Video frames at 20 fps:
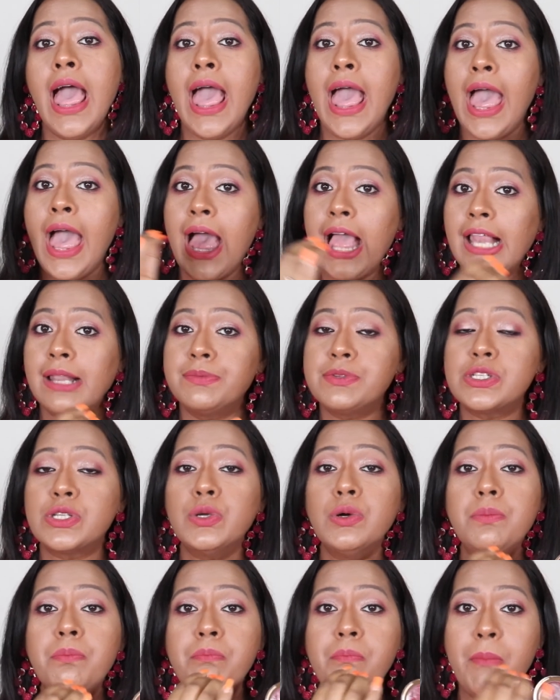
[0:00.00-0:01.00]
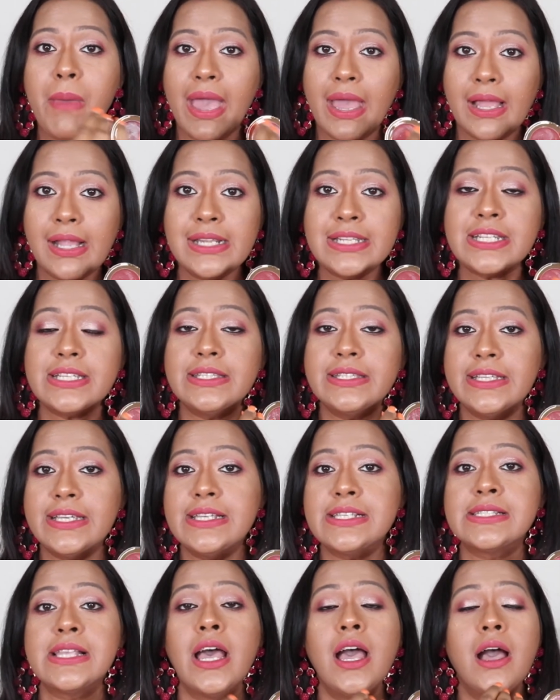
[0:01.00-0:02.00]
helps to melt
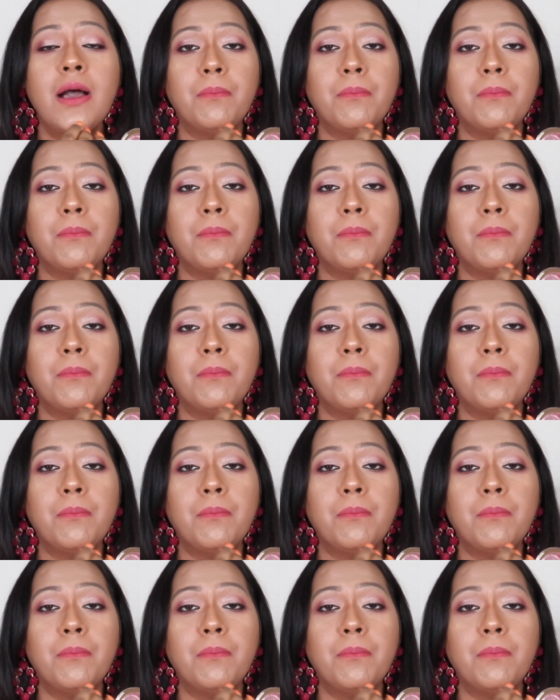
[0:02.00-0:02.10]
these